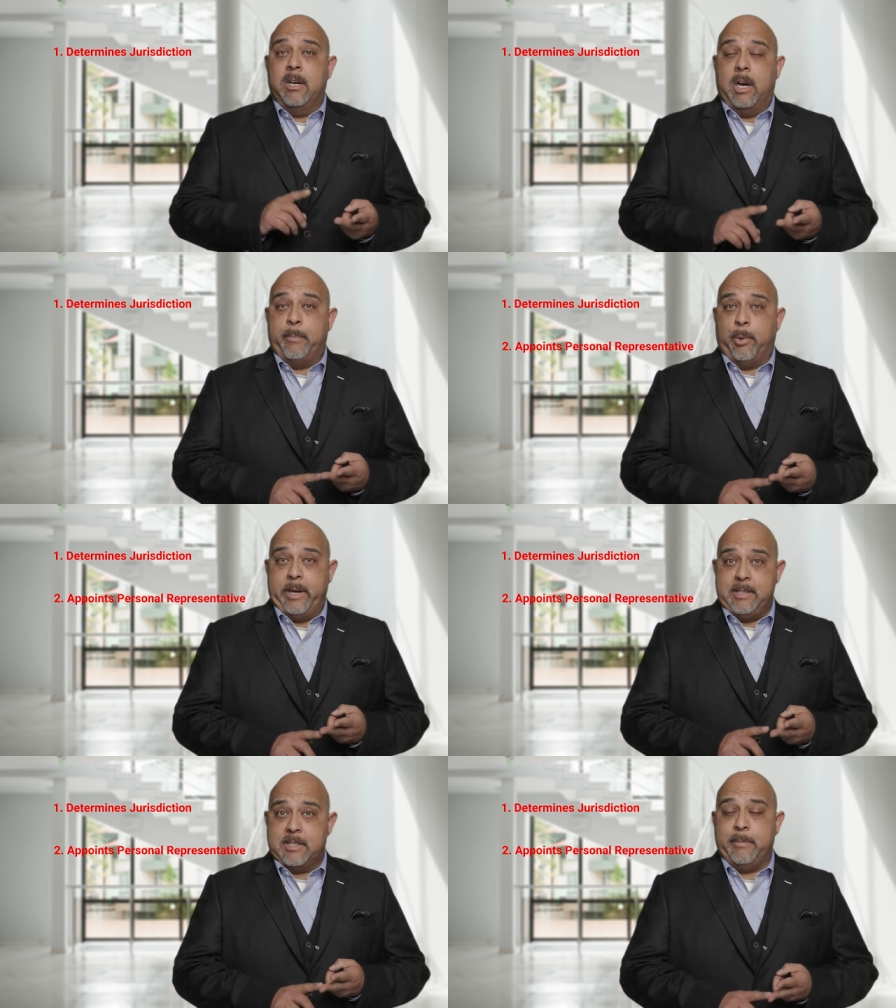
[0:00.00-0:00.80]

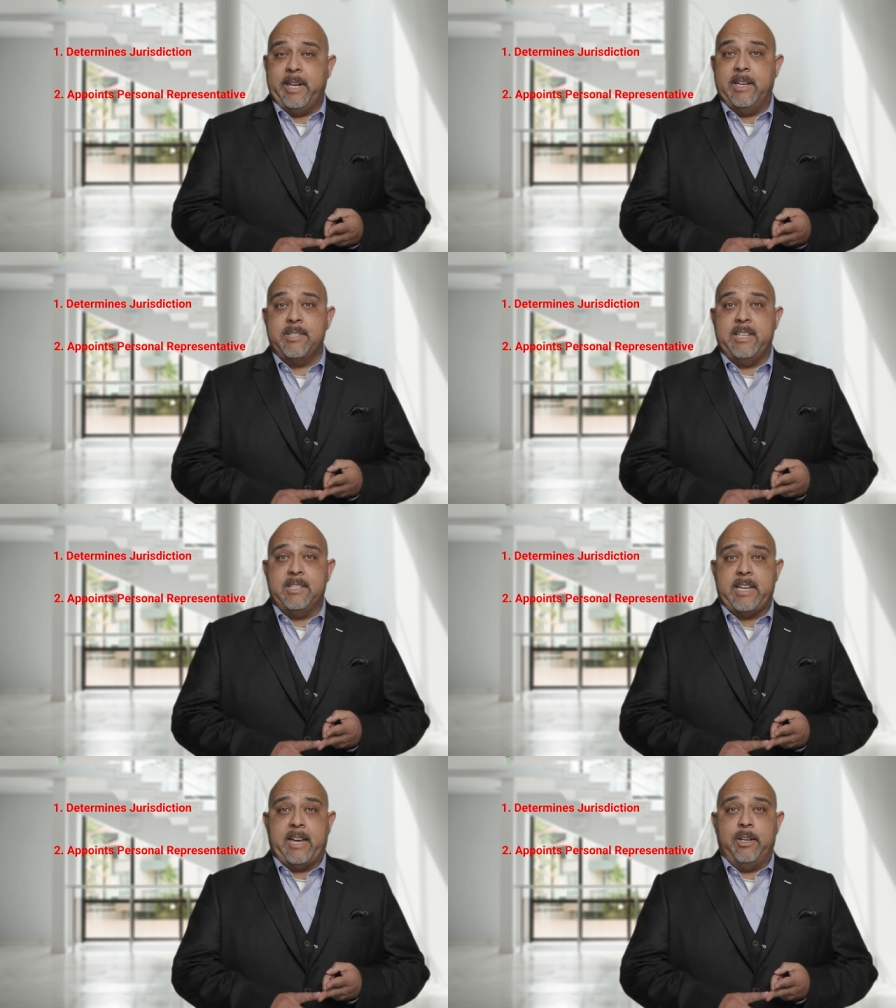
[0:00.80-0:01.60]
appoints somebody as the
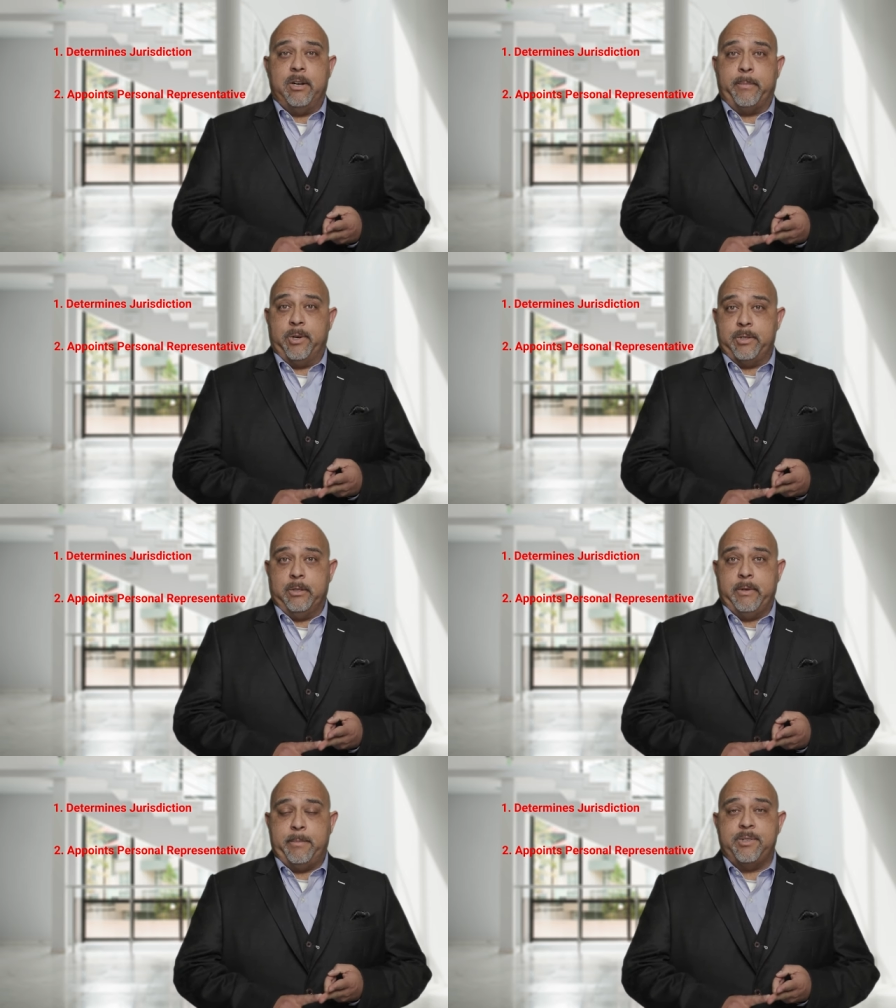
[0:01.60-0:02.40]
executor,
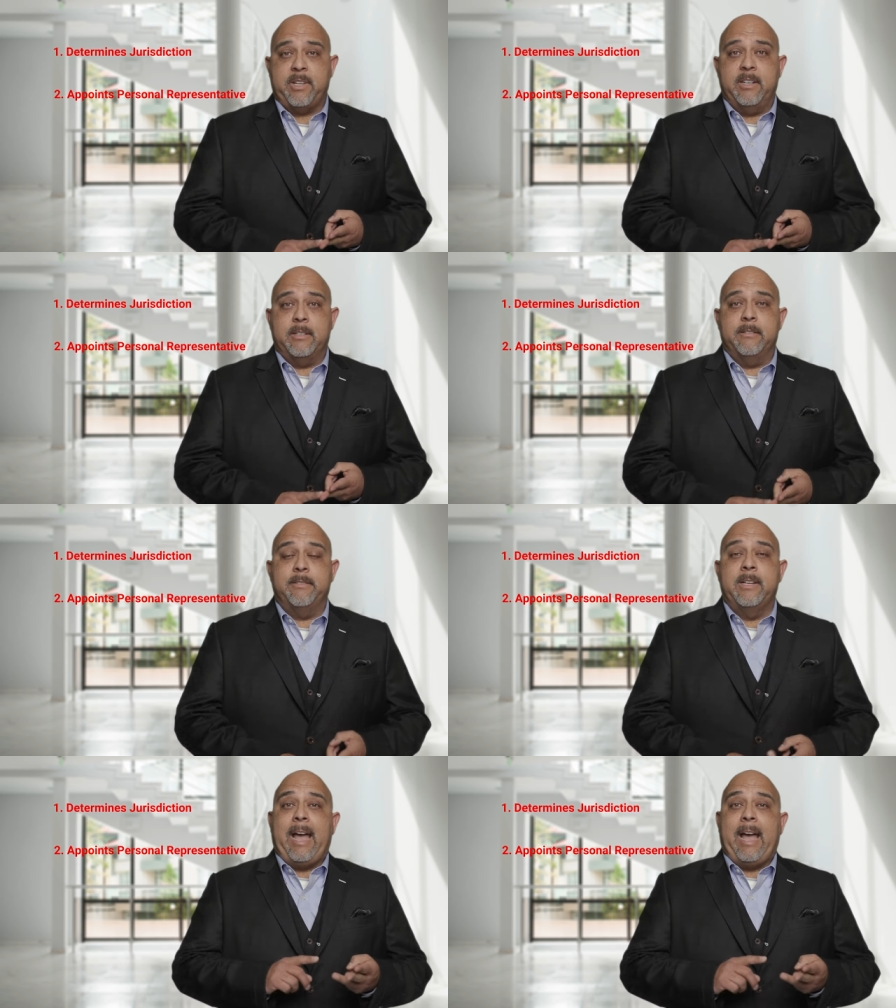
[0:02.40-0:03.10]
personal representative,